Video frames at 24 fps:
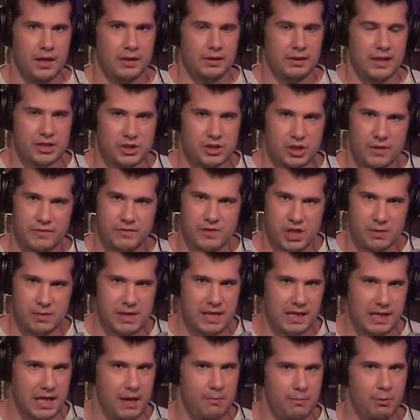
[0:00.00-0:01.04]
Let's start off.
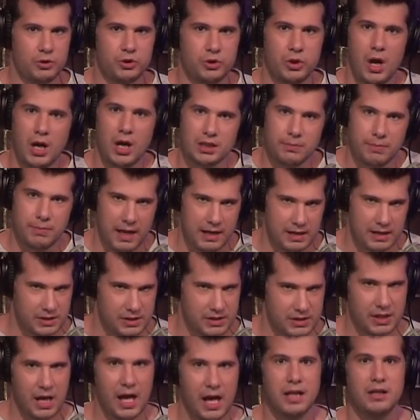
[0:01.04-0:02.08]
Jimmy Kimmel talked about his
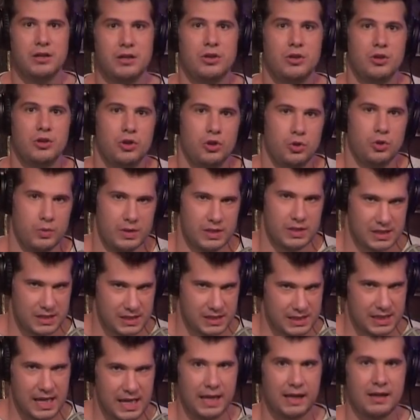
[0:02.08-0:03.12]
son who was
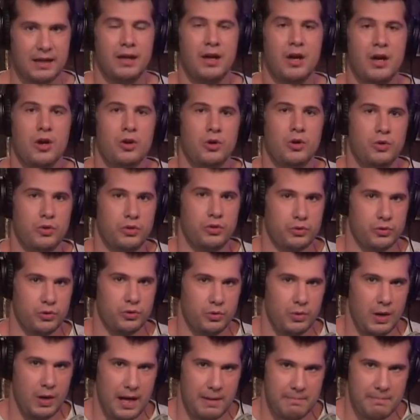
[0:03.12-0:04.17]
sick, who
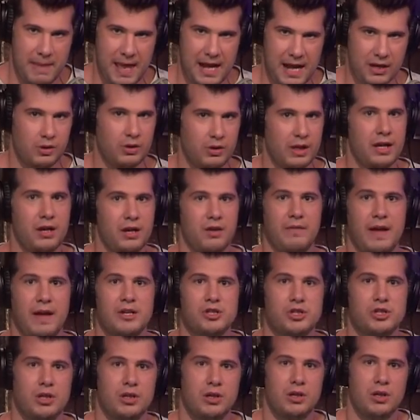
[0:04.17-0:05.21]
through medical
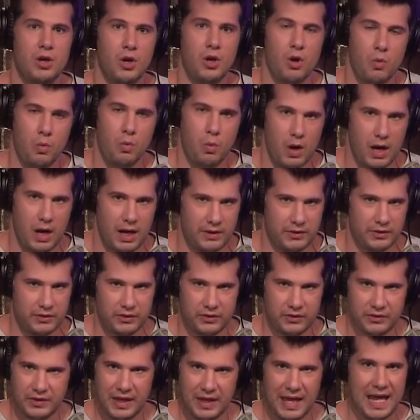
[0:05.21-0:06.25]
intervention was
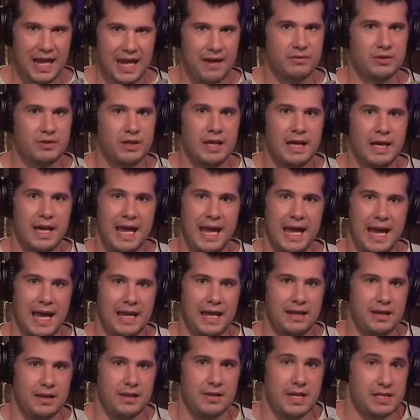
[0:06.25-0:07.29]
saved.
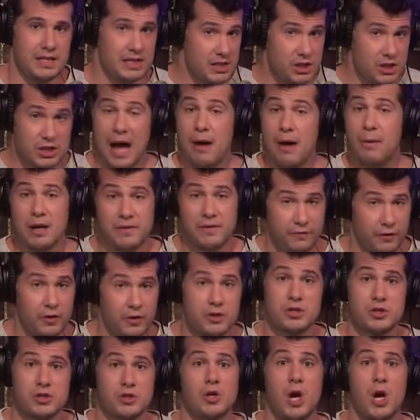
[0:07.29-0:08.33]
And this is how I
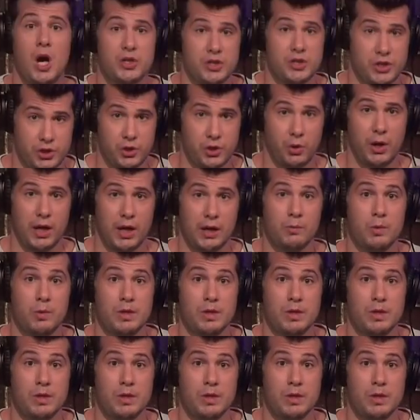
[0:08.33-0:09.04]
first saw the story.